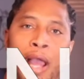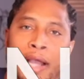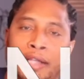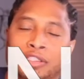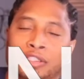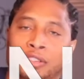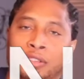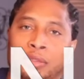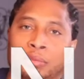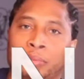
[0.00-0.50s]

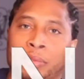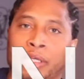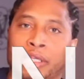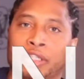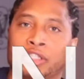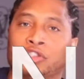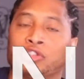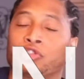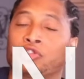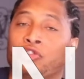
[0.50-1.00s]
actually
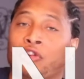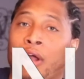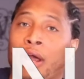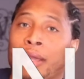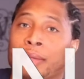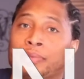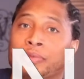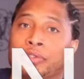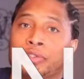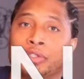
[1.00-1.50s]
means
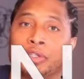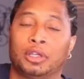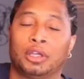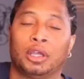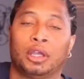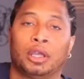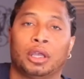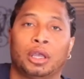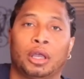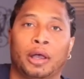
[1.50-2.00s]
stripe.
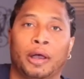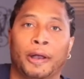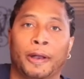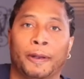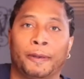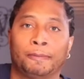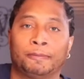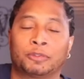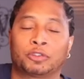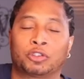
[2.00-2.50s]
Um,